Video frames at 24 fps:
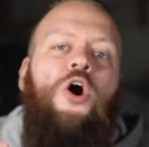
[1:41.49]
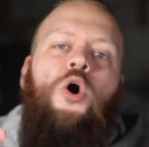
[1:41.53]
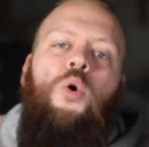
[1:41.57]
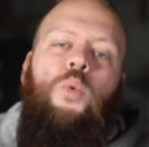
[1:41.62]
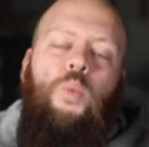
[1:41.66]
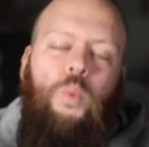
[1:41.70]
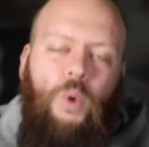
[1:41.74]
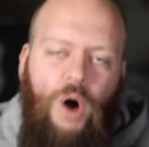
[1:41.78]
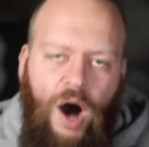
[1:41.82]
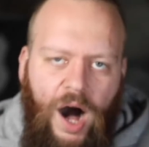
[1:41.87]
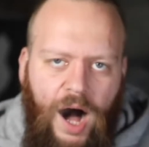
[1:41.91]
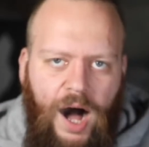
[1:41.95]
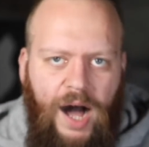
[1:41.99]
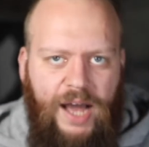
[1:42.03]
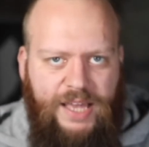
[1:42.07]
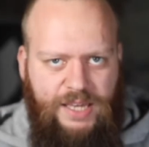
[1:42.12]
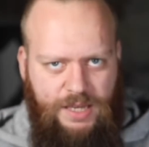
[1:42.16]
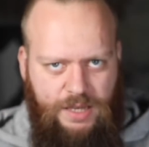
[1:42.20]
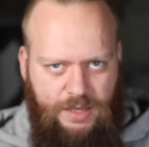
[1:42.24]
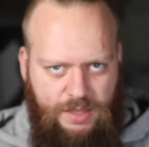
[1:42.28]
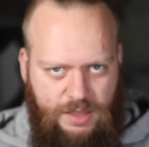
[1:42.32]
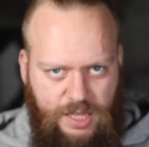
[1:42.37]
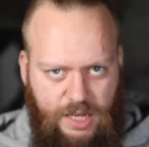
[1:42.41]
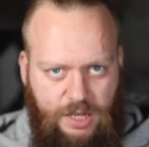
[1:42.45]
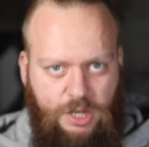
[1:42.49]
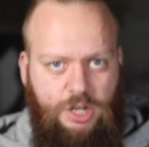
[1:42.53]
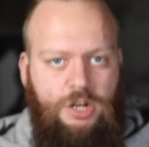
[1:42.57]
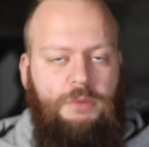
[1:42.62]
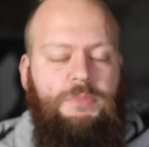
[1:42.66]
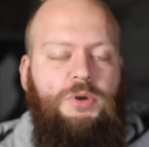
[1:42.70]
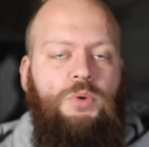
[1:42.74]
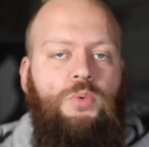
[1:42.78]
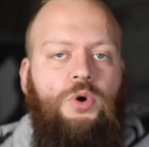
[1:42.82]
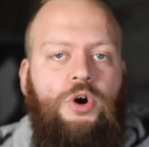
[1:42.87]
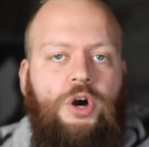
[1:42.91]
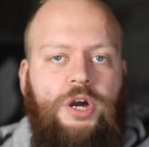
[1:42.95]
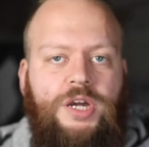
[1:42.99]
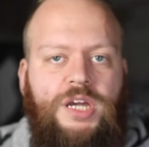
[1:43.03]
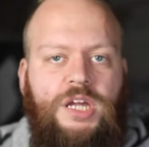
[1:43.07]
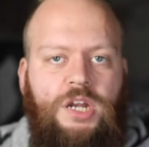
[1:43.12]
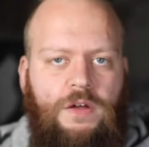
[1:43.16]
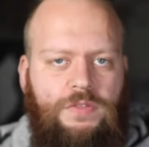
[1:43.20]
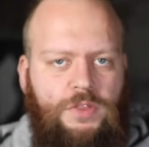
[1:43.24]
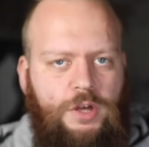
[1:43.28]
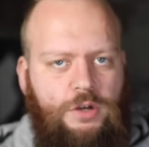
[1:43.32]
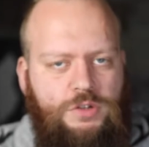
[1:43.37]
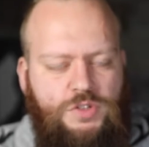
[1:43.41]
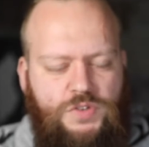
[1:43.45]
why they're going to be working
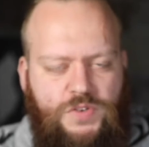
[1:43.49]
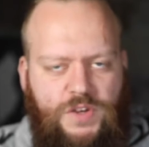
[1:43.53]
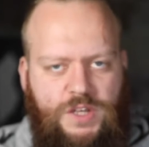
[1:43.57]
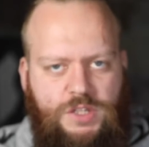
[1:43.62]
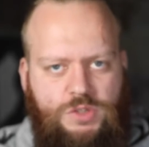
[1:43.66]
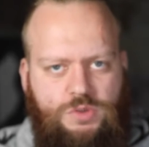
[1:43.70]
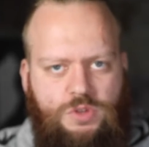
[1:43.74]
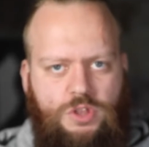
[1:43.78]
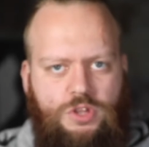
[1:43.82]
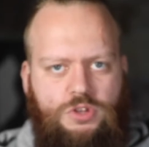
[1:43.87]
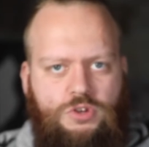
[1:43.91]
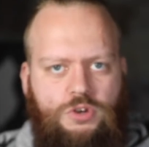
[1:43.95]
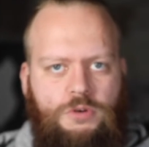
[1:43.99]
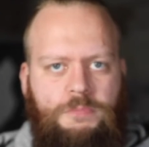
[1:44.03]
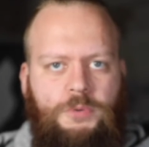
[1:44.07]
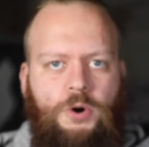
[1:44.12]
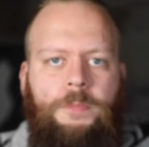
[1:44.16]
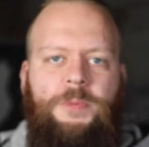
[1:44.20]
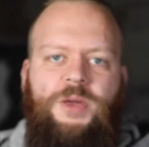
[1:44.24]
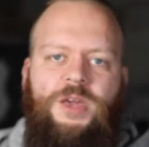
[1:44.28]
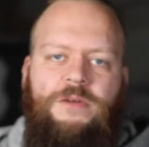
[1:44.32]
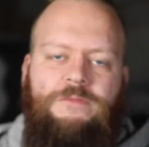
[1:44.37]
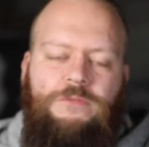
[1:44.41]
on those things with the new puppy.